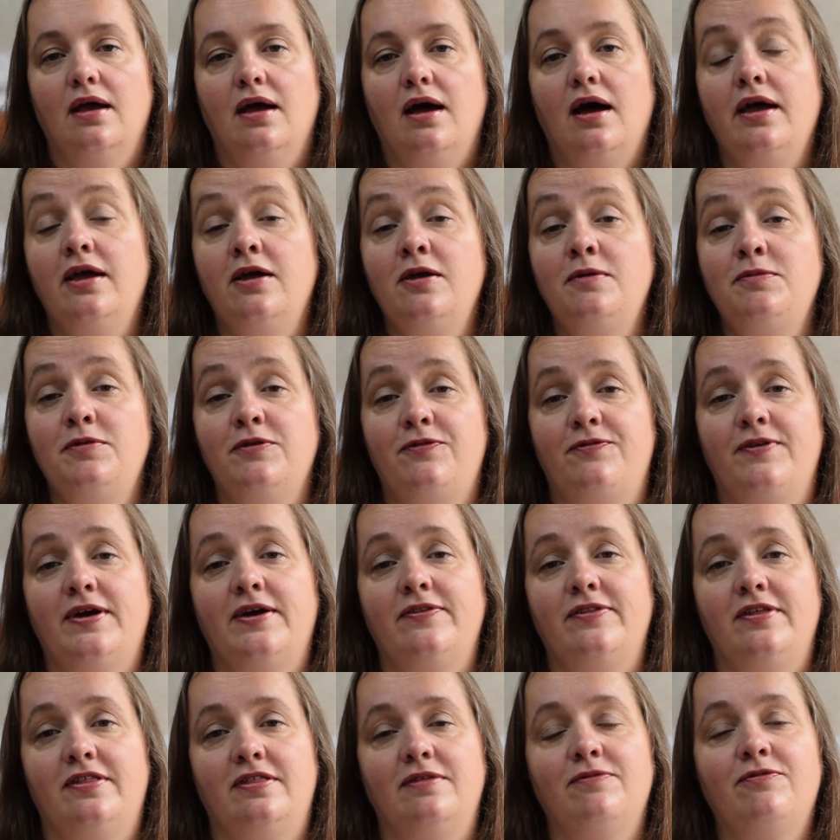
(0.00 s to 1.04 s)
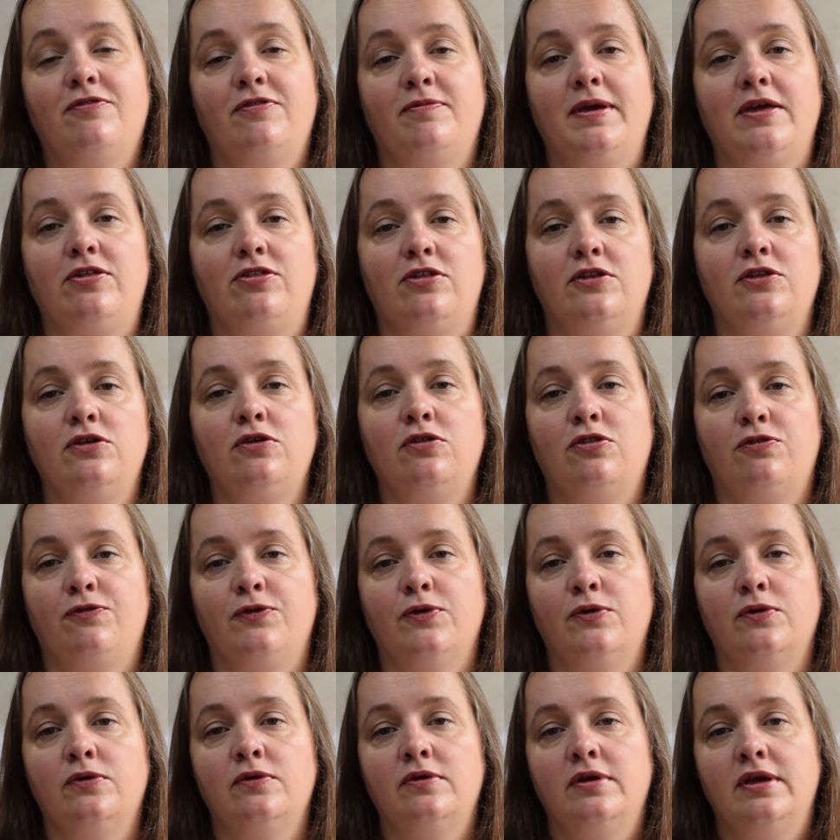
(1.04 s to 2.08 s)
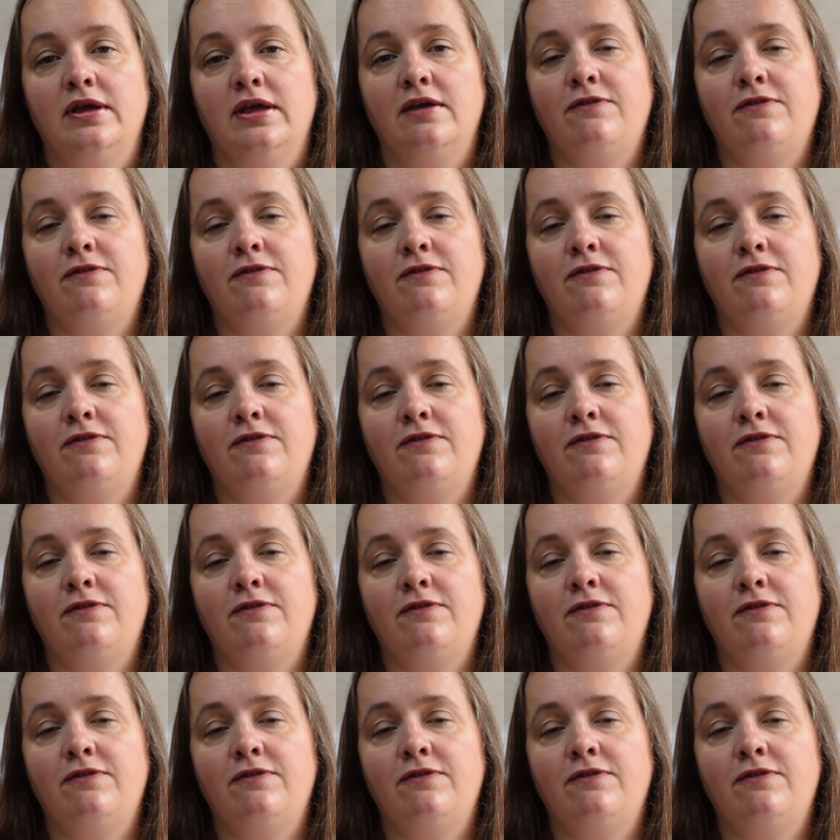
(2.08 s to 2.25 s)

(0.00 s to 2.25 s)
I hope you found this information useful.